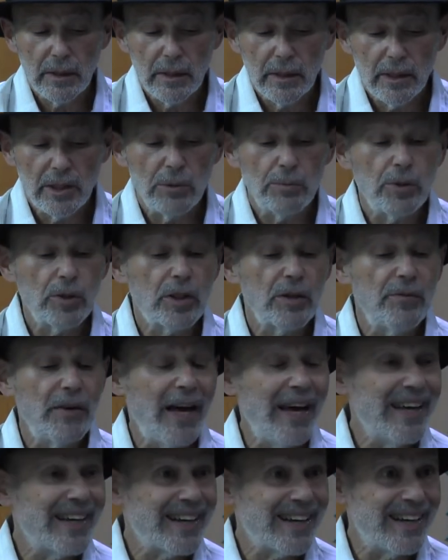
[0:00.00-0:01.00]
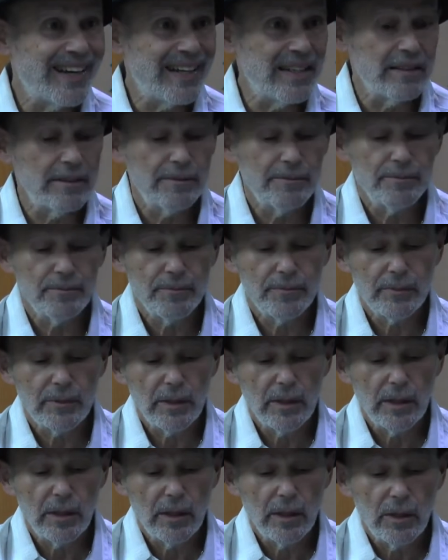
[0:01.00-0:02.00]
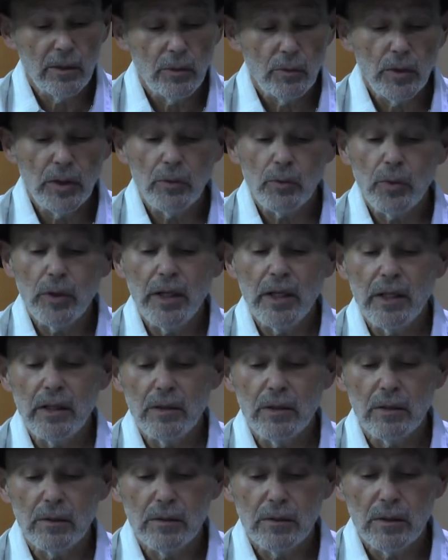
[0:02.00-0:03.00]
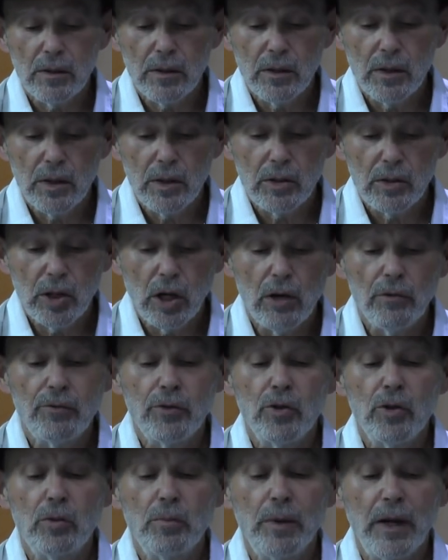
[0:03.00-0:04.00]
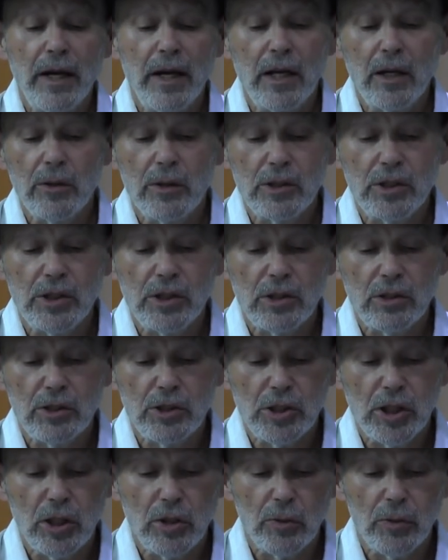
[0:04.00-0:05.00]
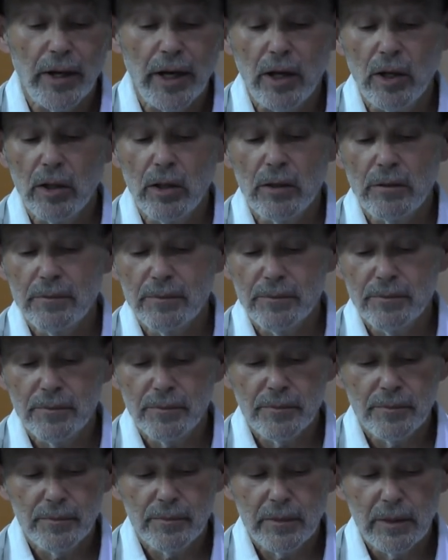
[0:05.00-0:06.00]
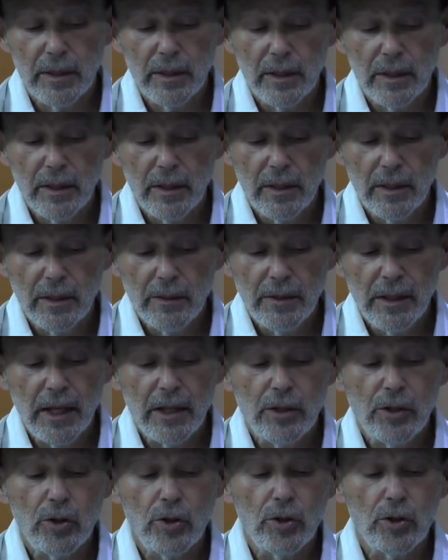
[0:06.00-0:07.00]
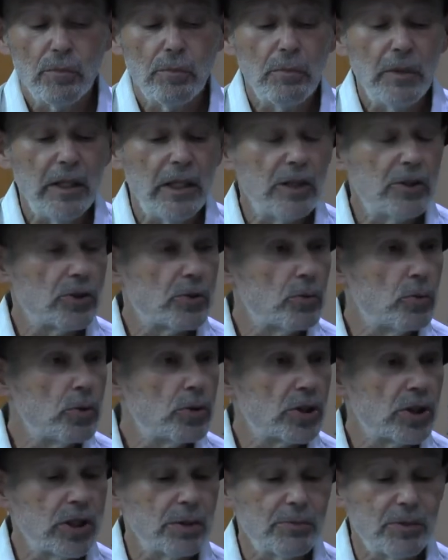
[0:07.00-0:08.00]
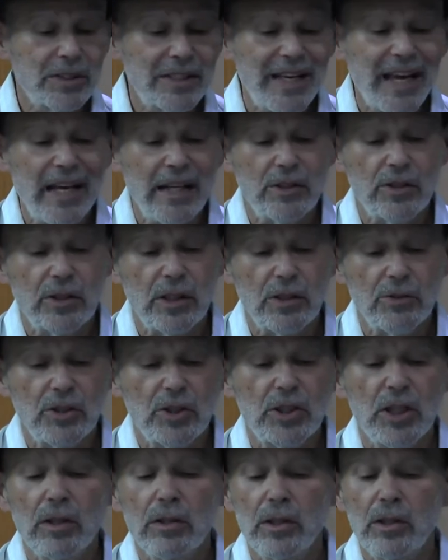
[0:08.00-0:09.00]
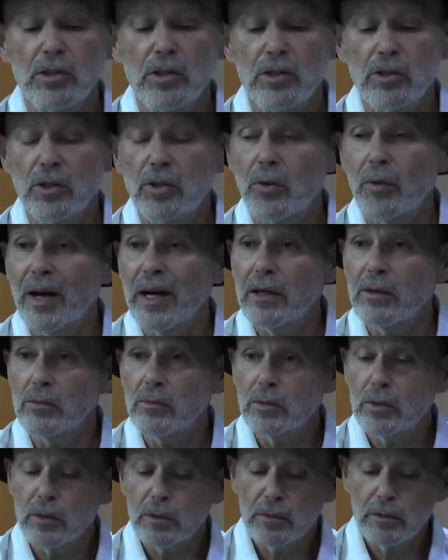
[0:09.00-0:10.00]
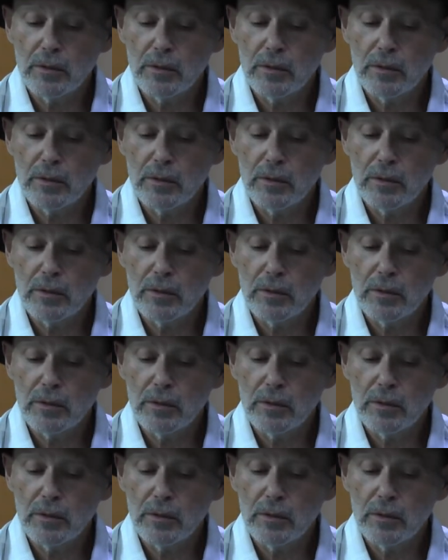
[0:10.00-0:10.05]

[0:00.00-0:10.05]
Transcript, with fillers: In the book of Echa, we read, Tavu be'eretz she'area, that her, meaning Jerusalem's gates, are sunk into the ground.